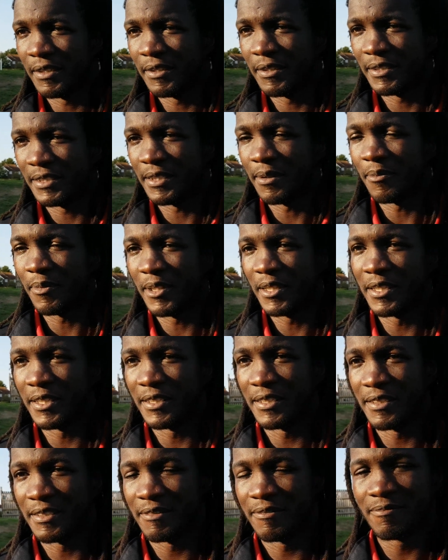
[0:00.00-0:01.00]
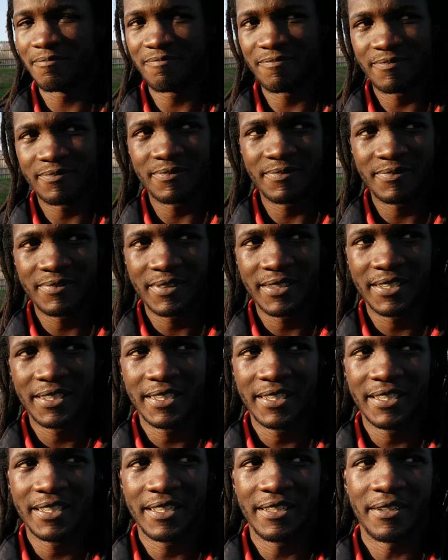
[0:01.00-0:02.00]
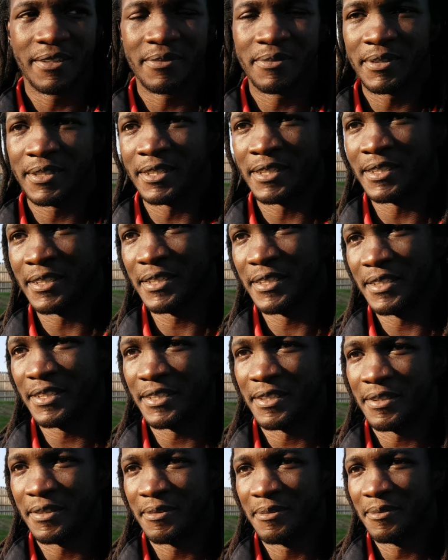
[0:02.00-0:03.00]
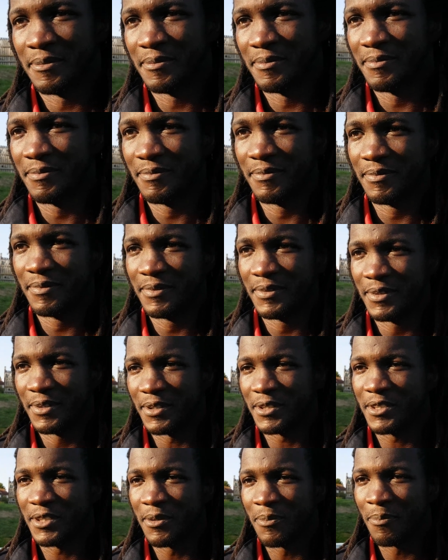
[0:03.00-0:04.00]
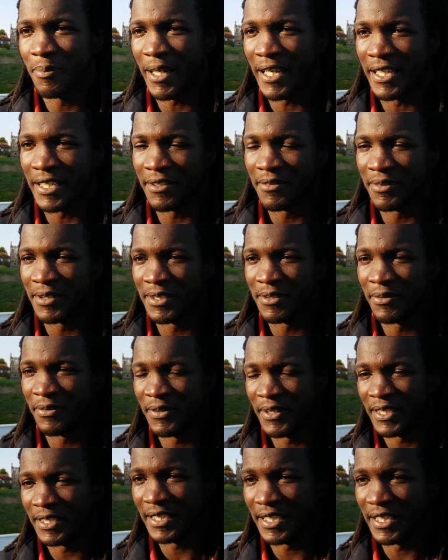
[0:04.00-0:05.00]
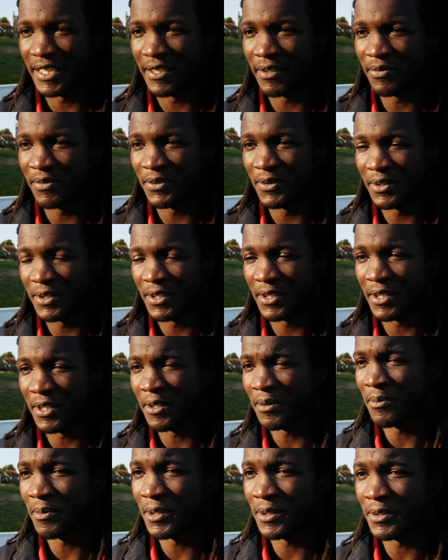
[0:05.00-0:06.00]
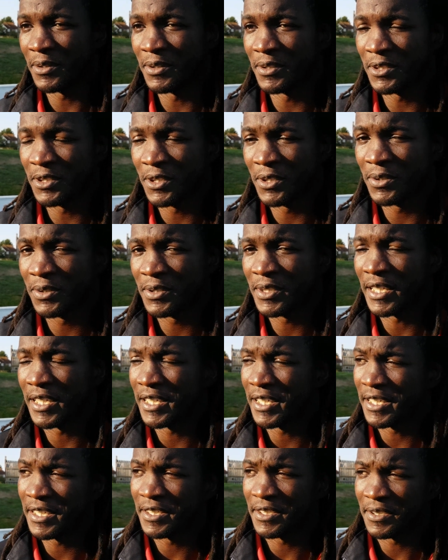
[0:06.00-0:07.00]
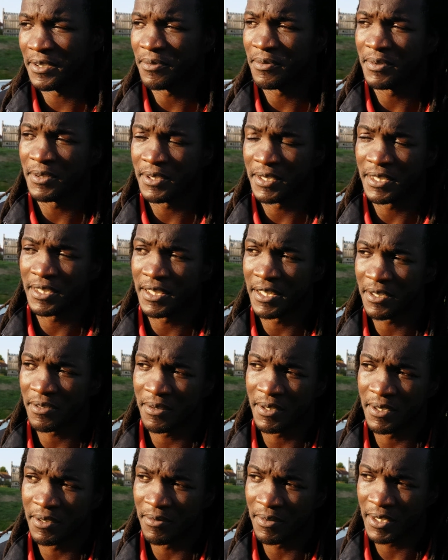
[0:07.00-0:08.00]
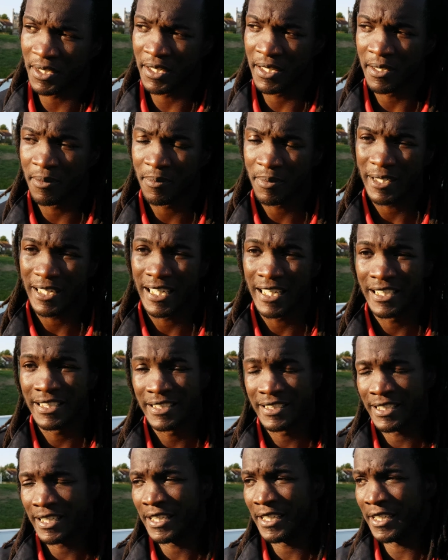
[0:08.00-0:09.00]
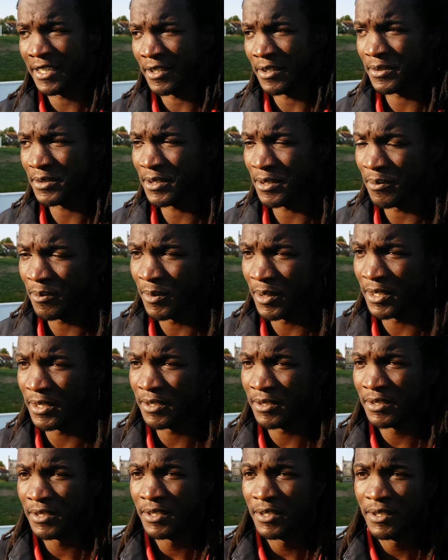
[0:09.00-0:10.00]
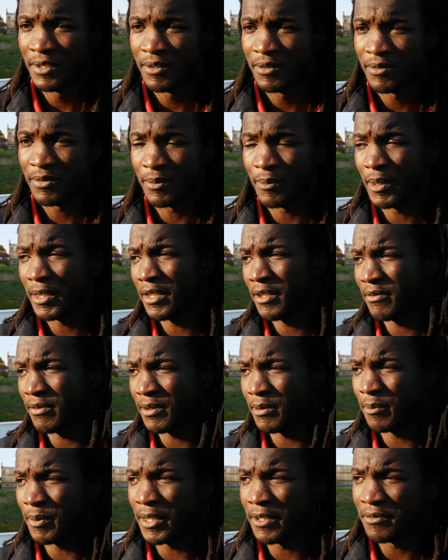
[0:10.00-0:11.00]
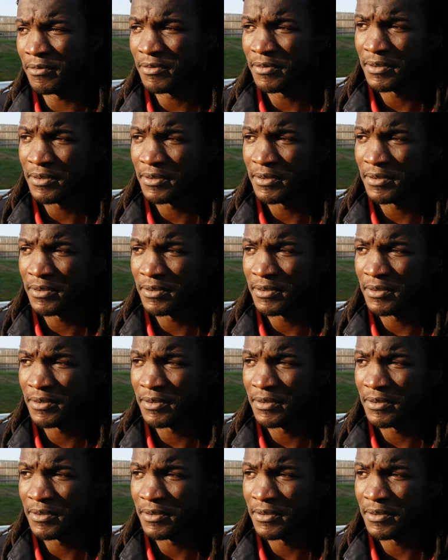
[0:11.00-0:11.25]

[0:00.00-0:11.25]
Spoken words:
something of a not so bad of a defeat if you can go and win on the Tuesday and get yourself into the next round of a cup and take out someone from a level above.